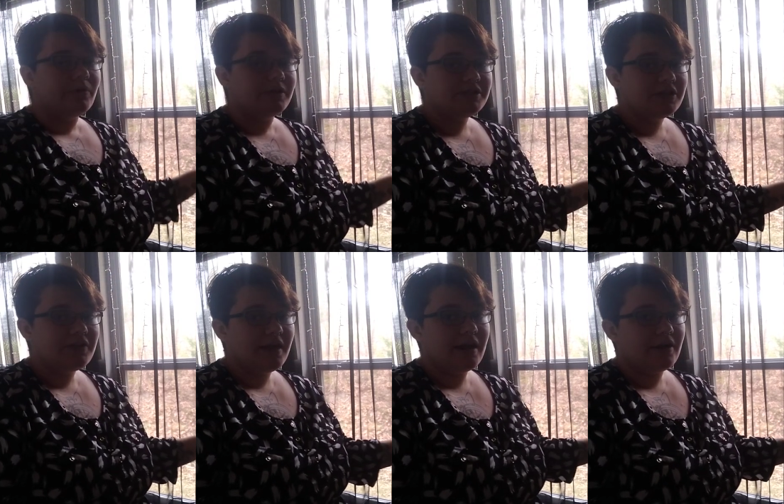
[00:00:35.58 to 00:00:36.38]
Once you're
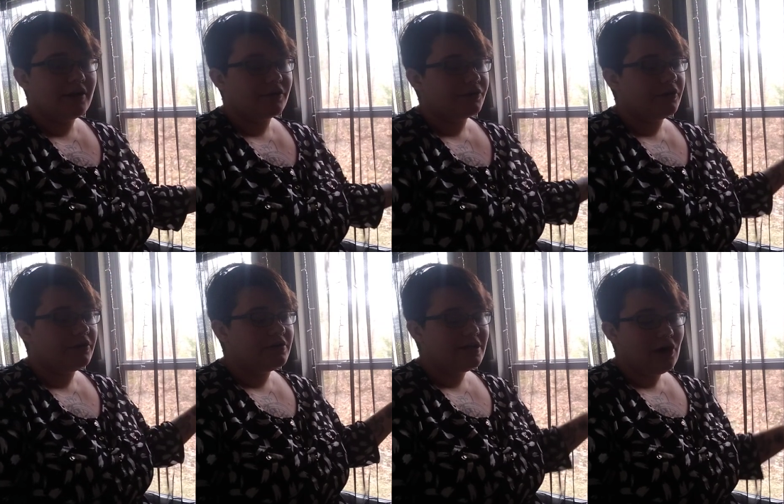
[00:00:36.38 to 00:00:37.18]
there, go
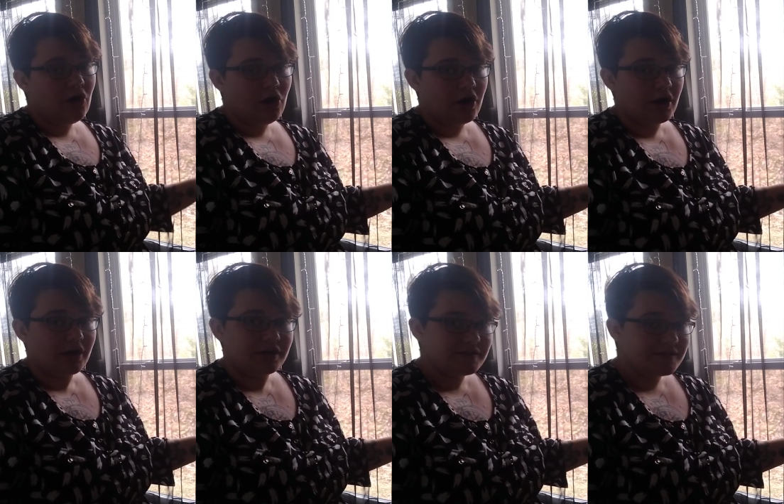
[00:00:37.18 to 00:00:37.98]
to the
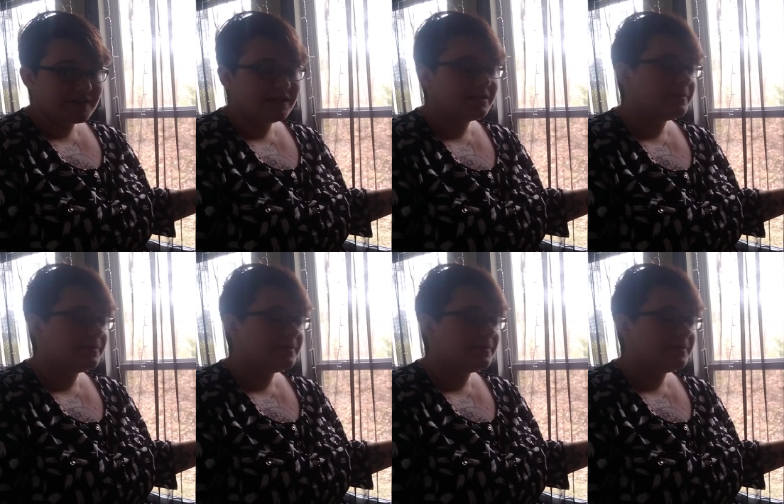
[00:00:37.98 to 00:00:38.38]
R's,